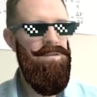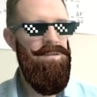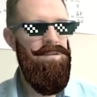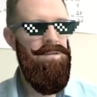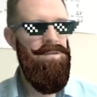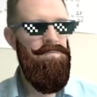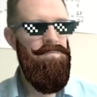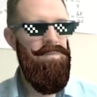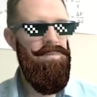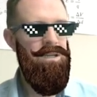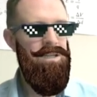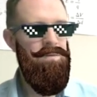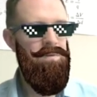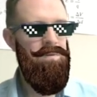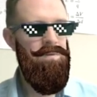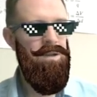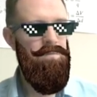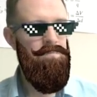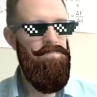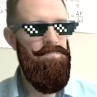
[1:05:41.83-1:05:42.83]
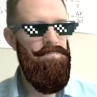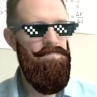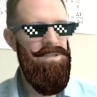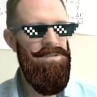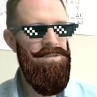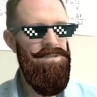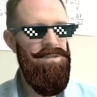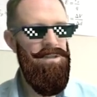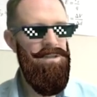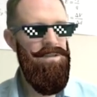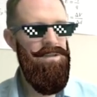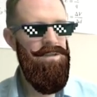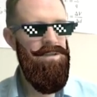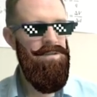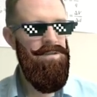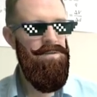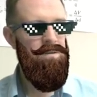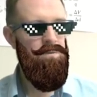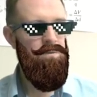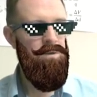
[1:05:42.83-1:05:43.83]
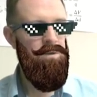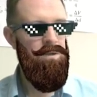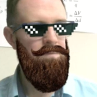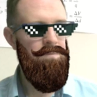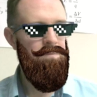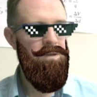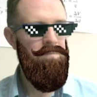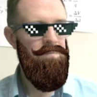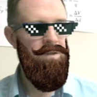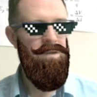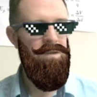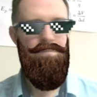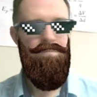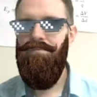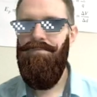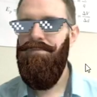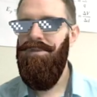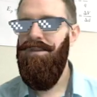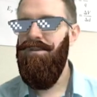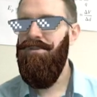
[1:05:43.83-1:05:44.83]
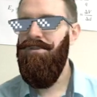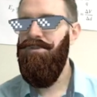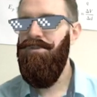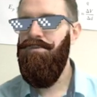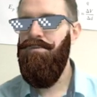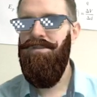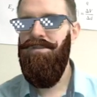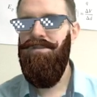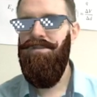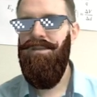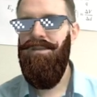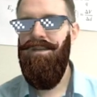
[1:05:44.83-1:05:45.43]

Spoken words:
Make sure I'm not missing anything. Oh, I might be. Just 1 second.